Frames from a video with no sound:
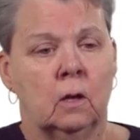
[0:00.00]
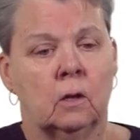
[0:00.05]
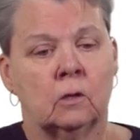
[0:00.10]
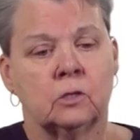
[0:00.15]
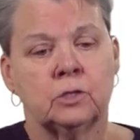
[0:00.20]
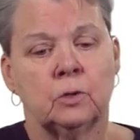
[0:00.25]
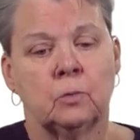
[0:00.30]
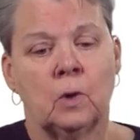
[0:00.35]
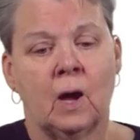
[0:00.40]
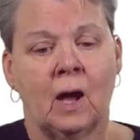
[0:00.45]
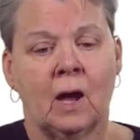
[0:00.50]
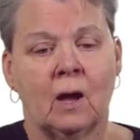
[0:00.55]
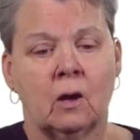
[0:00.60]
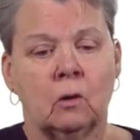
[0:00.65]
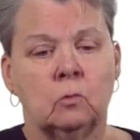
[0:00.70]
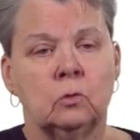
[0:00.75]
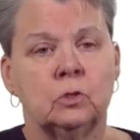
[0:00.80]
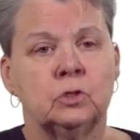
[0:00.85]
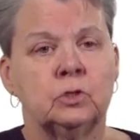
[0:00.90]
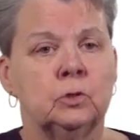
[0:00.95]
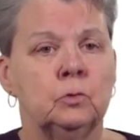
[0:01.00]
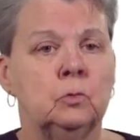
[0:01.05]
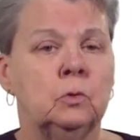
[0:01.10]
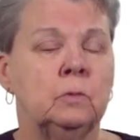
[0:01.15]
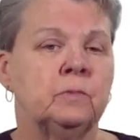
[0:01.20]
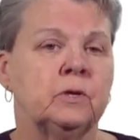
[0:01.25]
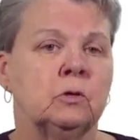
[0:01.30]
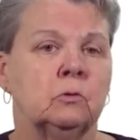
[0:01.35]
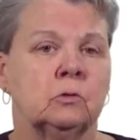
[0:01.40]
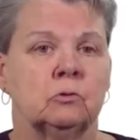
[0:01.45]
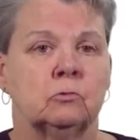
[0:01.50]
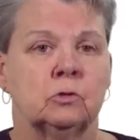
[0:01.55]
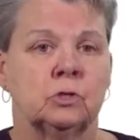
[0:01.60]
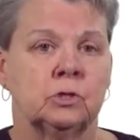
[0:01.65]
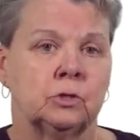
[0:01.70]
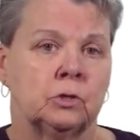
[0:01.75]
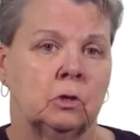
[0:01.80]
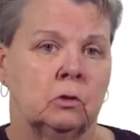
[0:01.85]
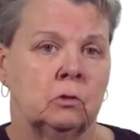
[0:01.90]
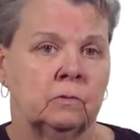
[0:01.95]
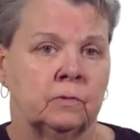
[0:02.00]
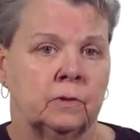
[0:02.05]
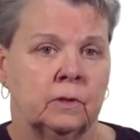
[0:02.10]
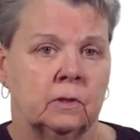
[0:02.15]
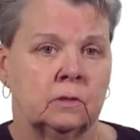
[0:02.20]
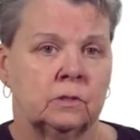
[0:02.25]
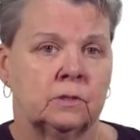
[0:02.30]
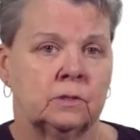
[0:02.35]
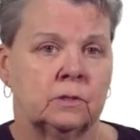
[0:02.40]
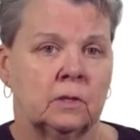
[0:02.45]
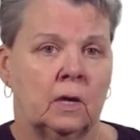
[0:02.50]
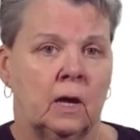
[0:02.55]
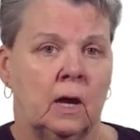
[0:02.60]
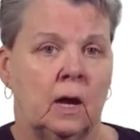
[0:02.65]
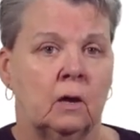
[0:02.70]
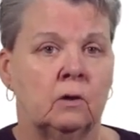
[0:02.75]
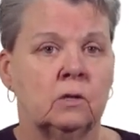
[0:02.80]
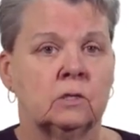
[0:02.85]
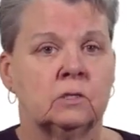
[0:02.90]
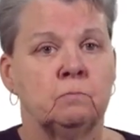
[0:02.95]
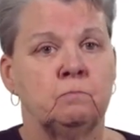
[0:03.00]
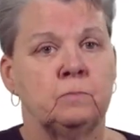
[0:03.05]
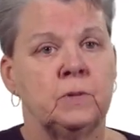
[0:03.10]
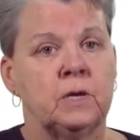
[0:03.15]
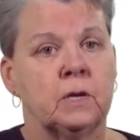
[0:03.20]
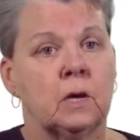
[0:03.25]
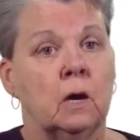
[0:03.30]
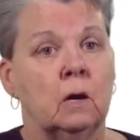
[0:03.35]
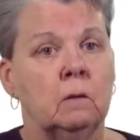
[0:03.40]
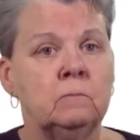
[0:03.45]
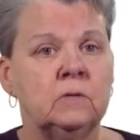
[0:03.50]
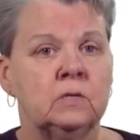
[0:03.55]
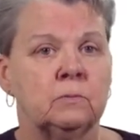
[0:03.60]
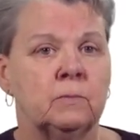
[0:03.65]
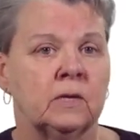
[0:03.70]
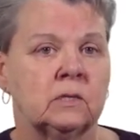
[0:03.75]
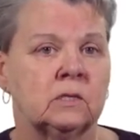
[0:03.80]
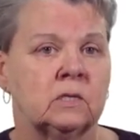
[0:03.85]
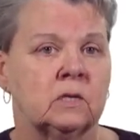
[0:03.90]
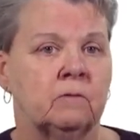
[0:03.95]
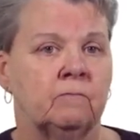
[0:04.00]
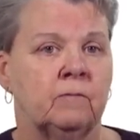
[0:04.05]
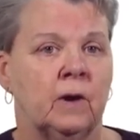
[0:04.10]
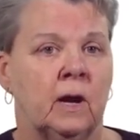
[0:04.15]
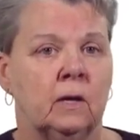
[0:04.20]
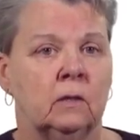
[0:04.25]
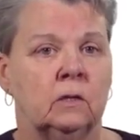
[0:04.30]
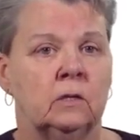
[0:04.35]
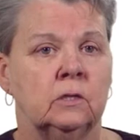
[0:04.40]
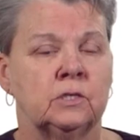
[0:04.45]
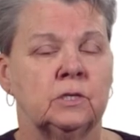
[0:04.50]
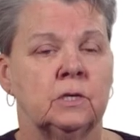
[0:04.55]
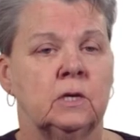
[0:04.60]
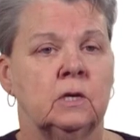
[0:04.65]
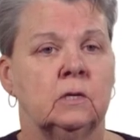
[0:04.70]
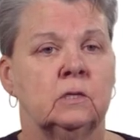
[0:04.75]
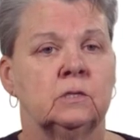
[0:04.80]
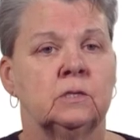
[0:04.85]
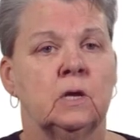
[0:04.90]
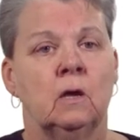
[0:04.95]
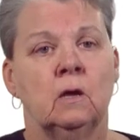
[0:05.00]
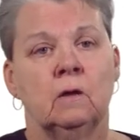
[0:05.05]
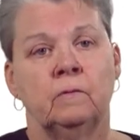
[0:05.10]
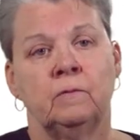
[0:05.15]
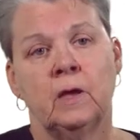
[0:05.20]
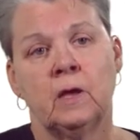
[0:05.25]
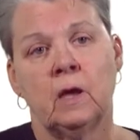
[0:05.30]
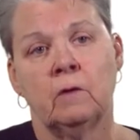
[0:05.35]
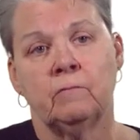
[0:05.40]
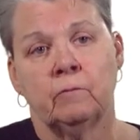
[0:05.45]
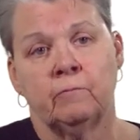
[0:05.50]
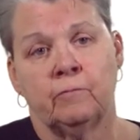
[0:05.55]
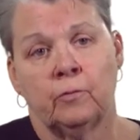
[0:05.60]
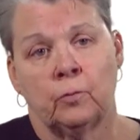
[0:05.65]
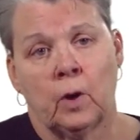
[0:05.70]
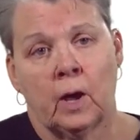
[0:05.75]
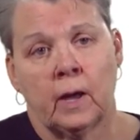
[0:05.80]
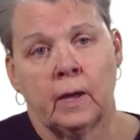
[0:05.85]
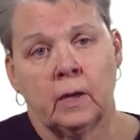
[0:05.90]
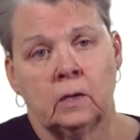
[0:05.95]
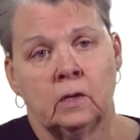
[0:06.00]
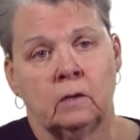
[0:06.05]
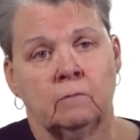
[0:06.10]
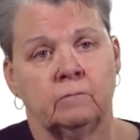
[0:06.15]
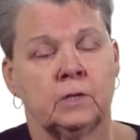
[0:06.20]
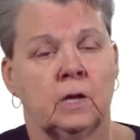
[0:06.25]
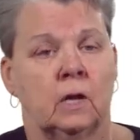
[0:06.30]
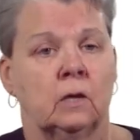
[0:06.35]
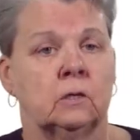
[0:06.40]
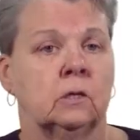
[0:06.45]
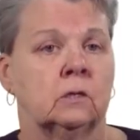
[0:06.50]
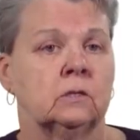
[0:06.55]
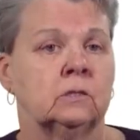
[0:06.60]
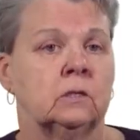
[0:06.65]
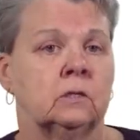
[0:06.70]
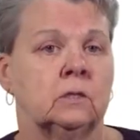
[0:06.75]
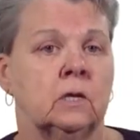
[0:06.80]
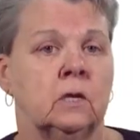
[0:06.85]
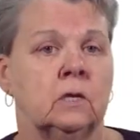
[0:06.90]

So how do abusers start this? How does it become domestic violence is they have a variety of tactics that they